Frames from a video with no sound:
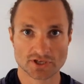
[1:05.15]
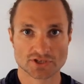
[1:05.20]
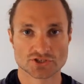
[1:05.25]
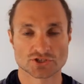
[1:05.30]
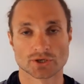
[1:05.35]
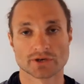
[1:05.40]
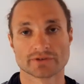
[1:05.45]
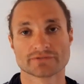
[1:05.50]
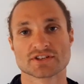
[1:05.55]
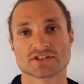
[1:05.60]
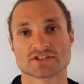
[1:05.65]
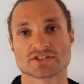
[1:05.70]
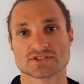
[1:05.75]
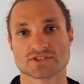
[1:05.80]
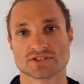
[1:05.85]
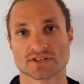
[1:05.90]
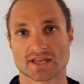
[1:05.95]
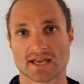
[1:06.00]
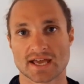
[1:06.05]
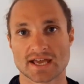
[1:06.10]
So if this
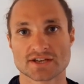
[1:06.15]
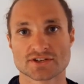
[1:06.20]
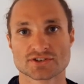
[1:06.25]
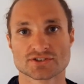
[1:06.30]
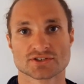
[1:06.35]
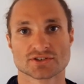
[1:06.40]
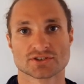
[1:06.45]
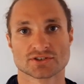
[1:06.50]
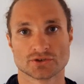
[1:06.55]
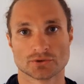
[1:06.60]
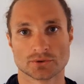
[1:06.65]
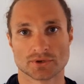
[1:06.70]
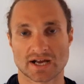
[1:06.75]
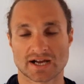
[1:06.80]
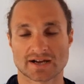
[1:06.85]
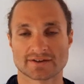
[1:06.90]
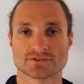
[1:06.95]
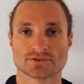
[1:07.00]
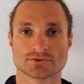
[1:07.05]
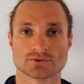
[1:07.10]
is the case, you would
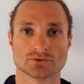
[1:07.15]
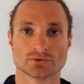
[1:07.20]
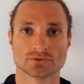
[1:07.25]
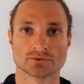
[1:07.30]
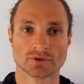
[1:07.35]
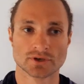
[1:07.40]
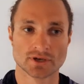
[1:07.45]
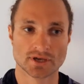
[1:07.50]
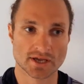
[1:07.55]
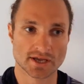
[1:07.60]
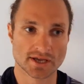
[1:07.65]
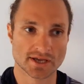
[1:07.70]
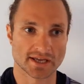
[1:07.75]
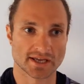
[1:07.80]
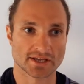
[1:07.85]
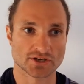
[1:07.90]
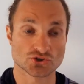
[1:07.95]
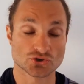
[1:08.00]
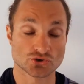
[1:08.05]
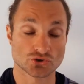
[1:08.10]
have to
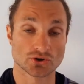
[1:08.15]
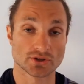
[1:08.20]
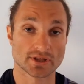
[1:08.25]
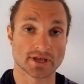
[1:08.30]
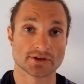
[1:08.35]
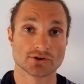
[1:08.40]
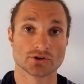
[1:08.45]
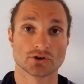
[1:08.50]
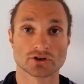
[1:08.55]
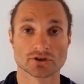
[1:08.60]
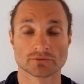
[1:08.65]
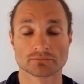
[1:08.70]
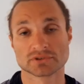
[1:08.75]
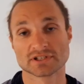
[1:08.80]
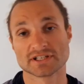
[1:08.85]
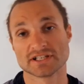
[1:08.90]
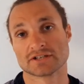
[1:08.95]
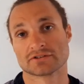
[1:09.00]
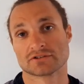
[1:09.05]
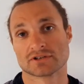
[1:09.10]
ensure that you're
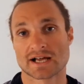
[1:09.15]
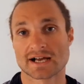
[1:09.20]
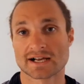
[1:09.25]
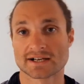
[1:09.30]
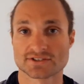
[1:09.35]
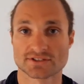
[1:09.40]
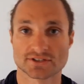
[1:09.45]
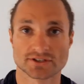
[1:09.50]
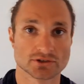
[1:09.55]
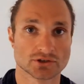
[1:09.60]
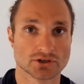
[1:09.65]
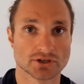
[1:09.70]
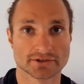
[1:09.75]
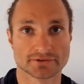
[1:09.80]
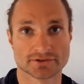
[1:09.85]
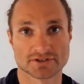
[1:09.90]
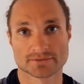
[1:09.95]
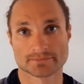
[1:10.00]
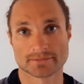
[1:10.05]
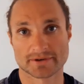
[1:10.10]
completely relaxing all the
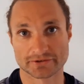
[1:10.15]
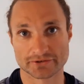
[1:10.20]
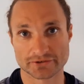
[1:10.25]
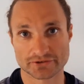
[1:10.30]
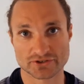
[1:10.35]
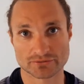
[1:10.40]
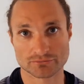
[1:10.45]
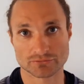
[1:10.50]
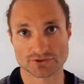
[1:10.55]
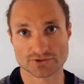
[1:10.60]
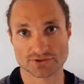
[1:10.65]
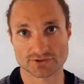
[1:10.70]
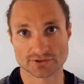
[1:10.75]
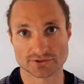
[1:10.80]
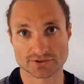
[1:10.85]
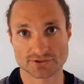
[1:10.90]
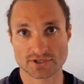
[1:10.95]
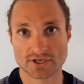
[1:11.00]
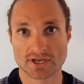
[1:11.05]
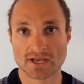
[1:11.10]
respiratory
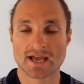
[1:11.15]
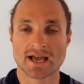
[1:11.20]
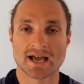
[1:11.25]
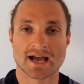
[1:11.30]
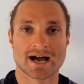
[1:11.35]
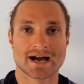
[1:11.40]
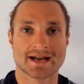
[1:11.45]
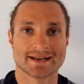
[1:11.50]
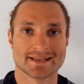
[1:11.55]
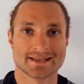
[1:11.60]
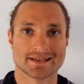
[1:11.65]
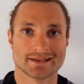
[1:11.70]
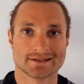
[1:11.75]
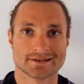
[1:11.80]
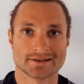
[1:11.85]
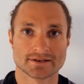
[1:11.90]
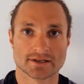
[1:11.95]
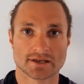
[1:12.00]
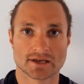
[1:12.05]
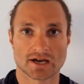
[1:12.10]
muscles and
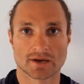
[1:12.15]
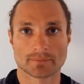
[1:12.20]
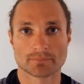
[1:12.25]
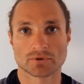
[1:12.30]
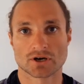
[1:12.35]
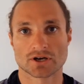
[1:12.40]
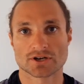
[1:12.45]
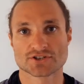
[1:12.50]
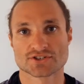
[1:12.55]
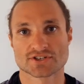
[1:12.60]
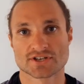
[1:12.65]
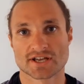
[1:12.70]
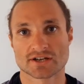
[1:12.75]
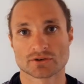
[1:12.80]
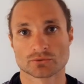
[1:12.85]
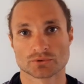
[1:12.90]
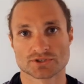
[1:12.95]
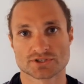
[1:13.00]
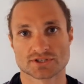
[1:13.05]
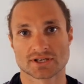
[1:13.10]
in a
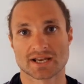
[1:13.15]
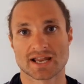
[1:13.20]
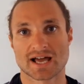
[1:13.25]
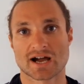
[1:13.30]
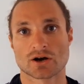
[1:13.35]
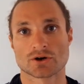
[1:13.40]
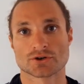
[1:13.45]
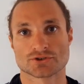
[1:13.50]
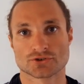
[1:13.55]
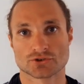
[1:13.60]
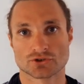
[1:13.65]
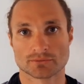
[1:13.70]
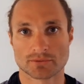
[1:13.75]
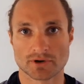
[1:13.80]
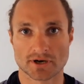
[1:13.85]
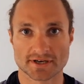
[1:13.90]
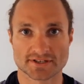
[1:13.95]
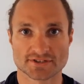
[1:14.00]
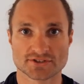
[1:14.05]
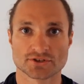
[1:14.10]
posture which allows your
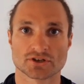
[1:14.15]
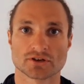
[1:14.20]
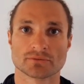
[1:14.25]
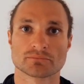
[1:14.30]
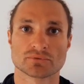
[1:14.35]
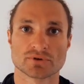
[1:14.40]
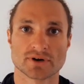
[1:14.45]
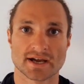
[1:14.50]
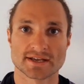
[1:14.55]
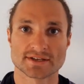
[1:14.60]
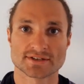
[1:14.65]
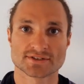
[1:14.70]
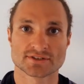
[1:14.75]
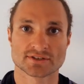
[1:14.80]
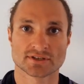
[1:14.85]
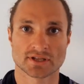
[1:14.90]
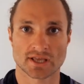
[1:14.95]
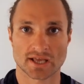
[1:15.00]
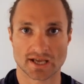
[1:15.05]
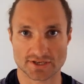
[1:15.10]
body to
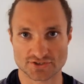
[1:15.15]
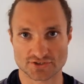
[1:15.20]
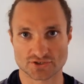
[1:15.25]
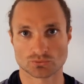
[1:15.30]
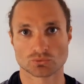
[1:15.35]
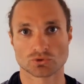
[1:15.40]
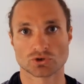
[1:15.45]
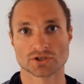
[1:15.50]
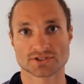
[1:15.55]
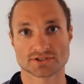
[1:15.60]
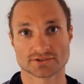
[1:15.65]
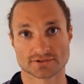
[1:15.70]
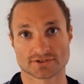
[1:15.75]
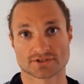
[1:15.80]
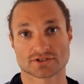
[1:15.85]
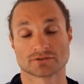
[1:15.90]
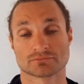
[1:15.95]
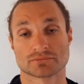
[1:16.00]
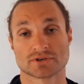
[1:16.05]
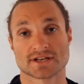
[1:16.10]
compress as the water is
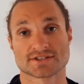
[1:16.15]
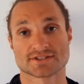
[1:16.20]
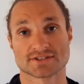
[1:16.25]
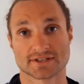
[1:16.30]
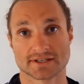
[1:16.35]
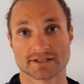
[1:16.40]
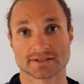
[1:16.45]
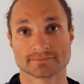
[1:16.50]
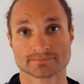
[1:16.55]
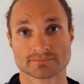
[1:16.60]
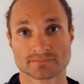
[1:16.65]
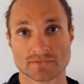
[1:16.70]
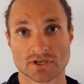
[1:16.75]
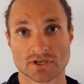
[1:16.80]
compressing it.